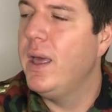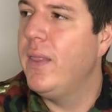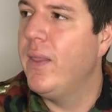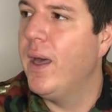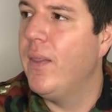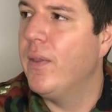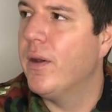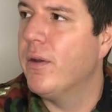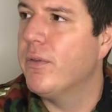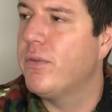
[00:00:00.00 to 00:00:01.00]
and then
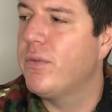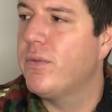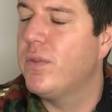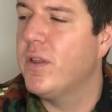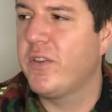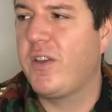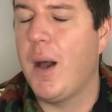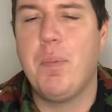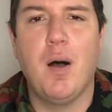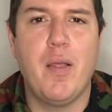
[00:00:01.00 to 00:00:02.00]
there's there's a
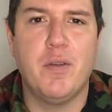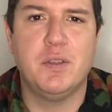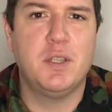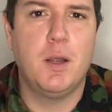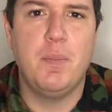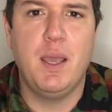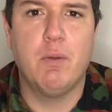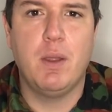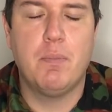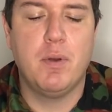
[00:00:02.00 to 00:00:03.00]
couple others that are
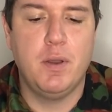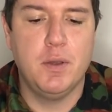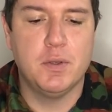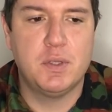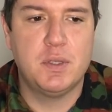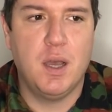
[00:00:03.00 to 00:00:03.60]
being reproduced.